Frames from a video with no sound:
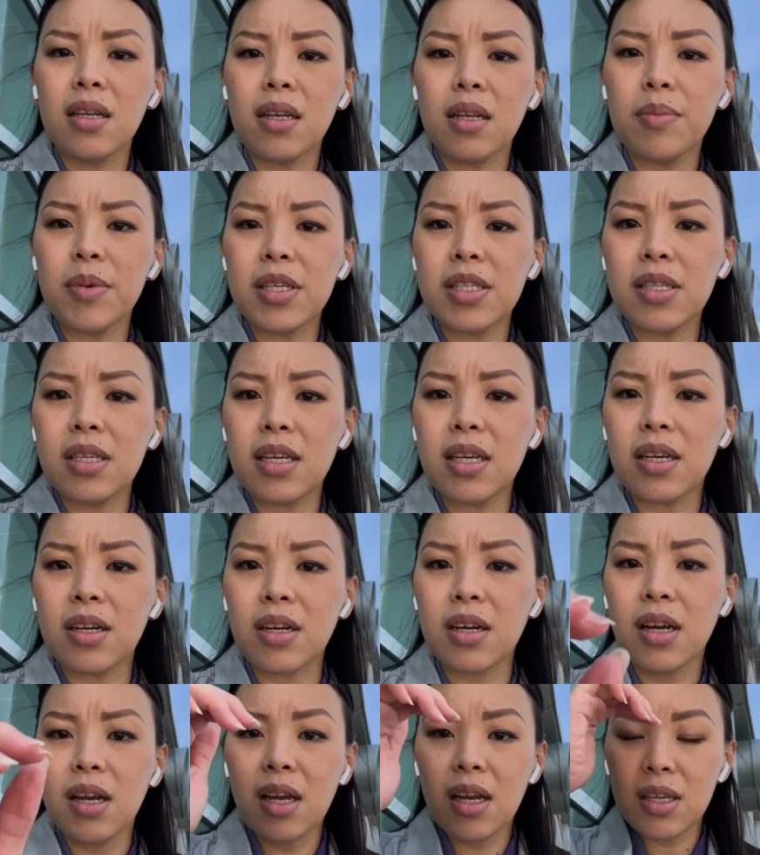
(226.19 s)
Let me see
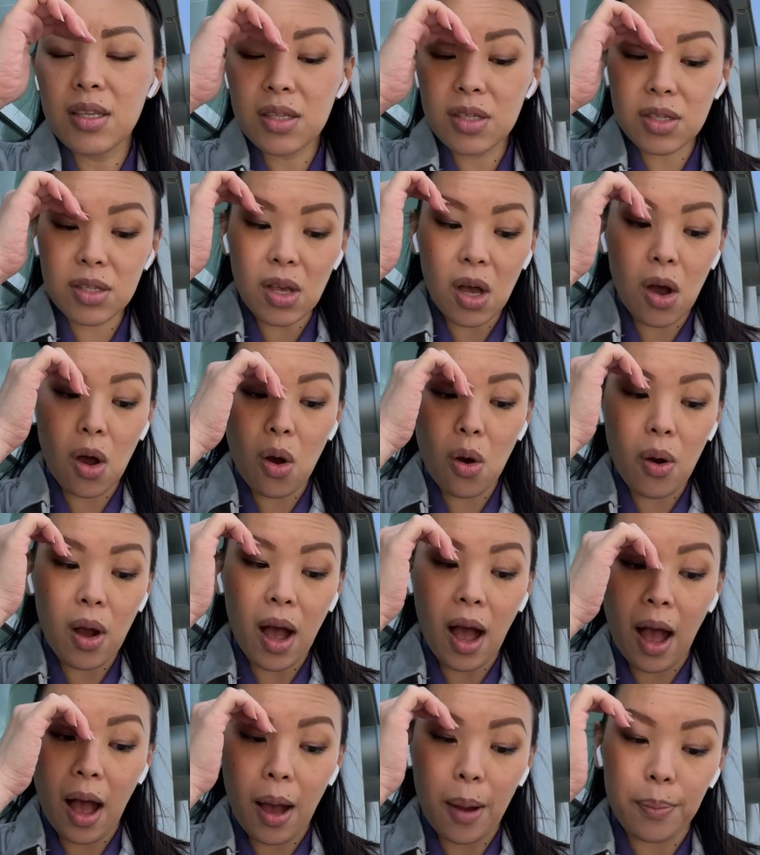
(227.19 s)
here. So
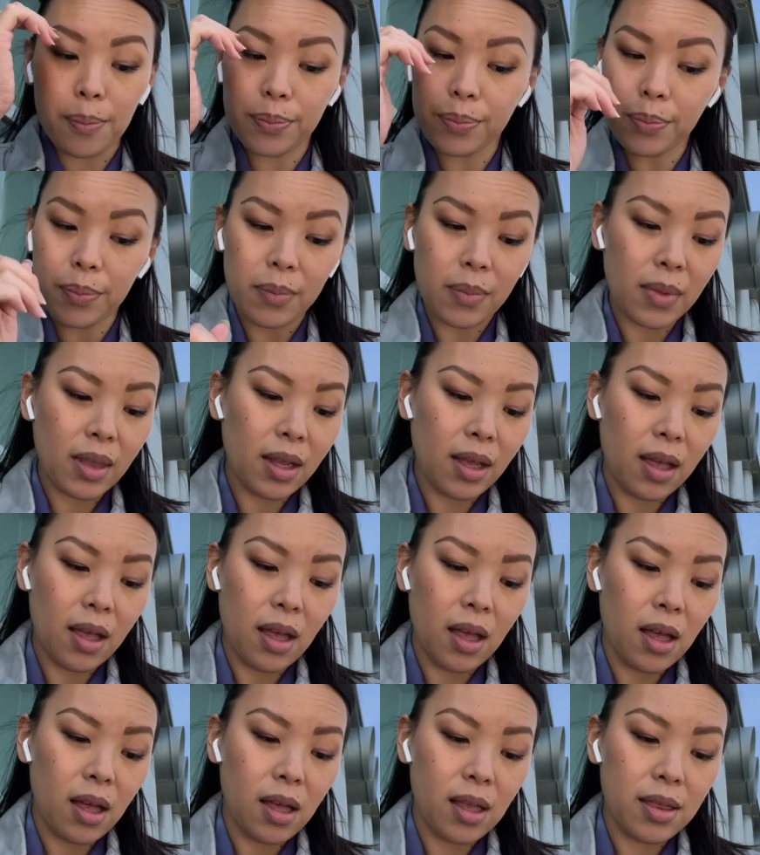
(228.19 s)

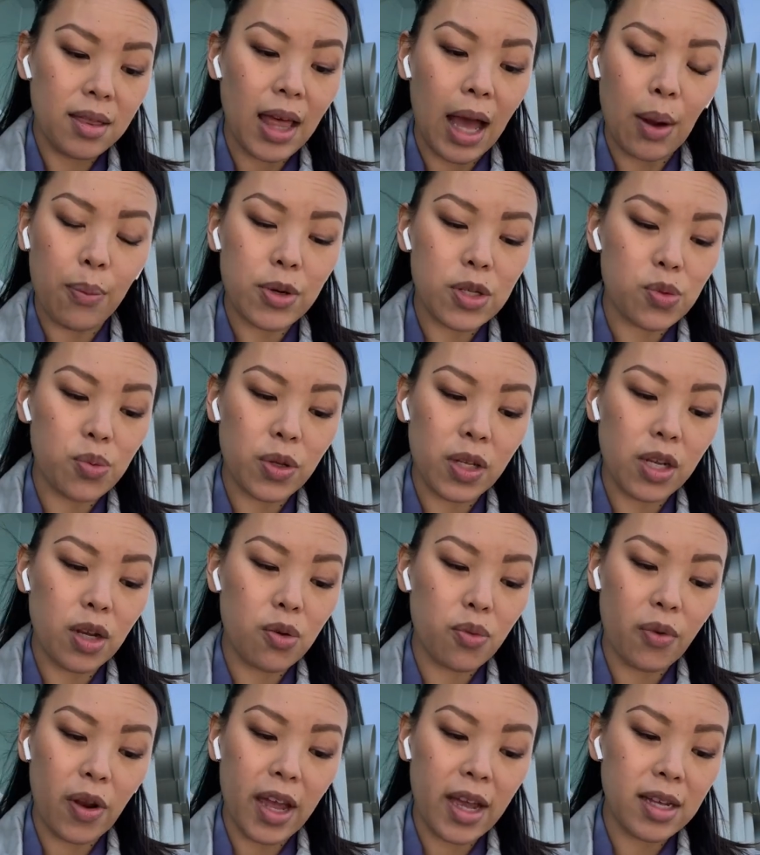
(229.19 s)
that was really
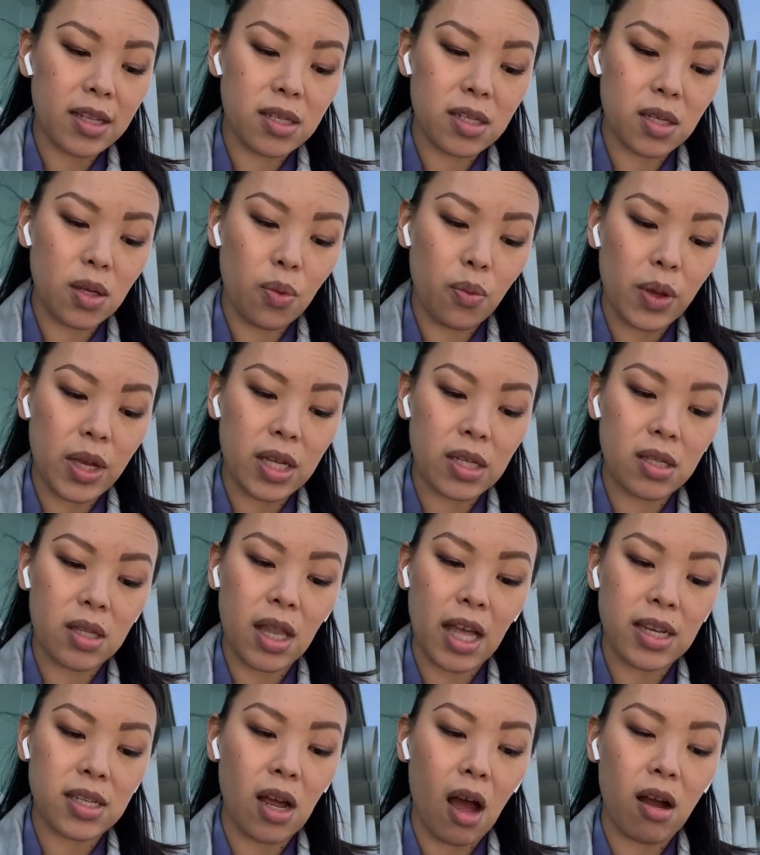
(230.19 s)
great.
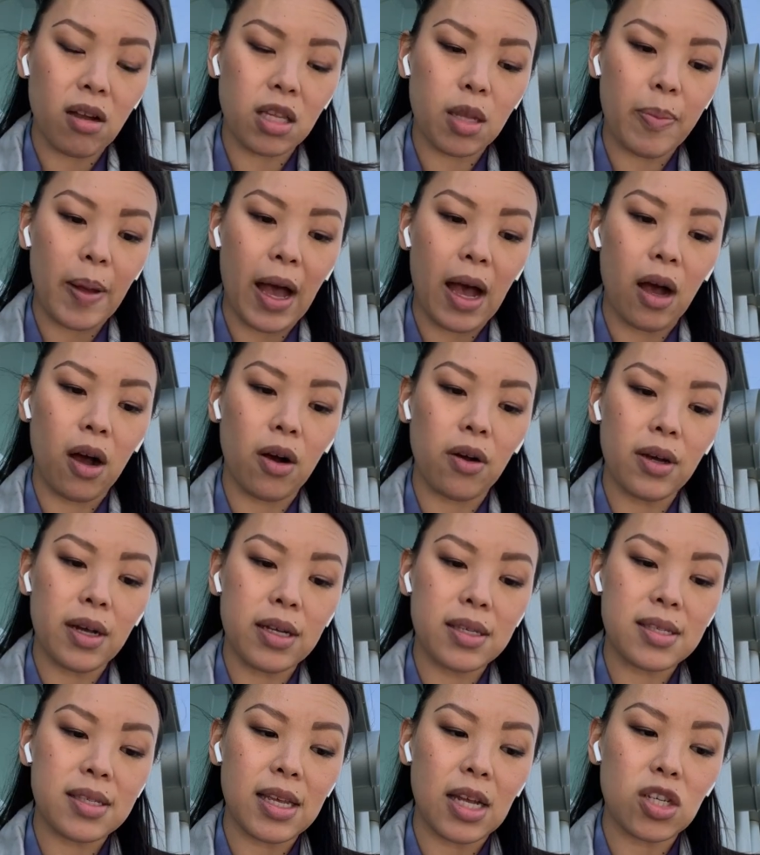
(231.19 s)
They talked about
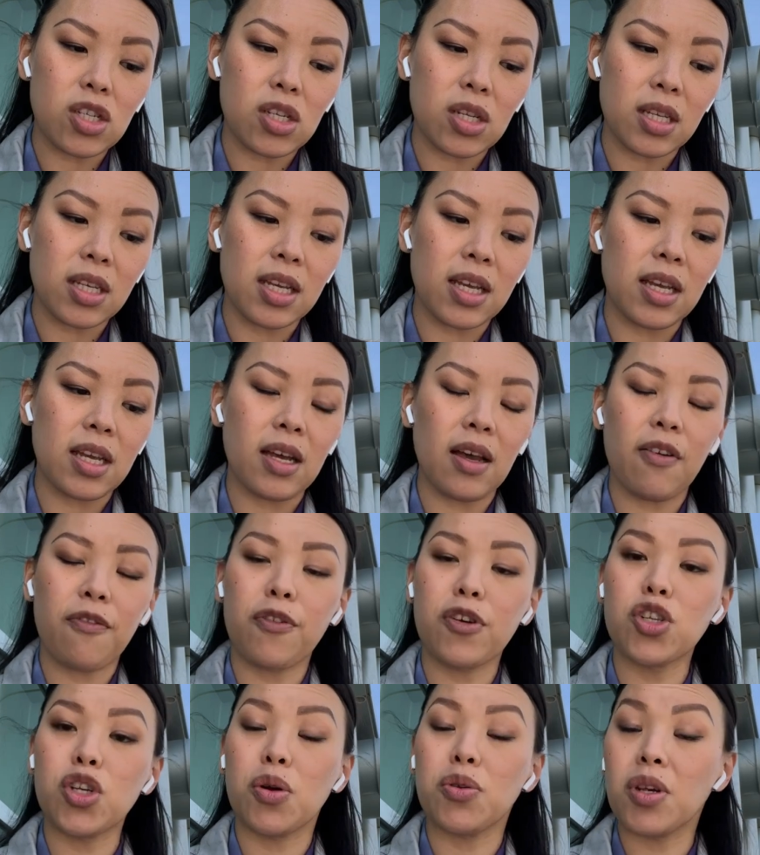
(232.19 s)
essentially
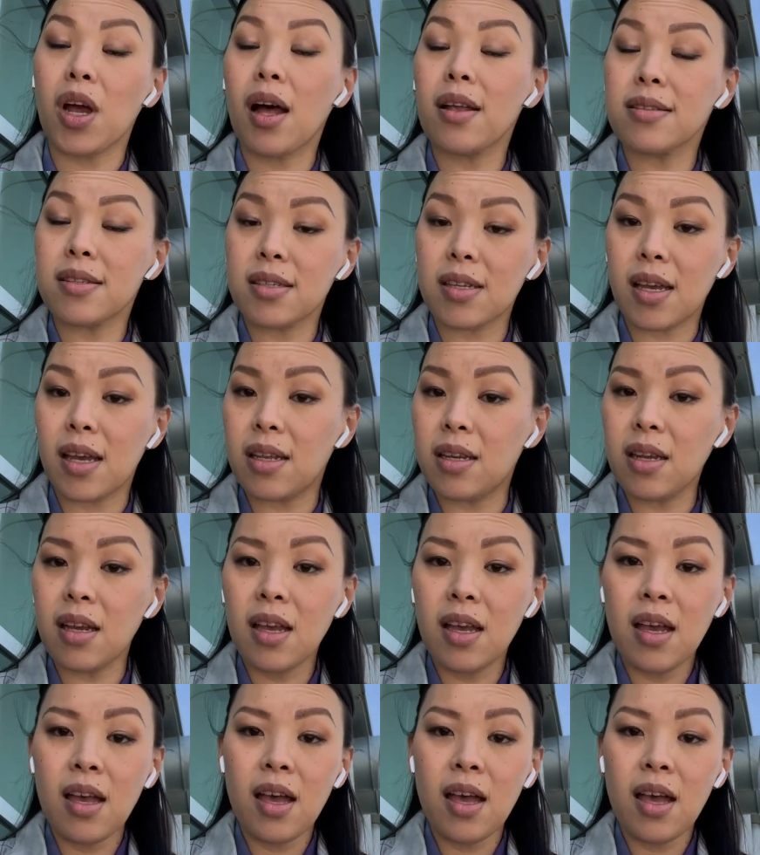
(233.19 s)
for Joe Johnston,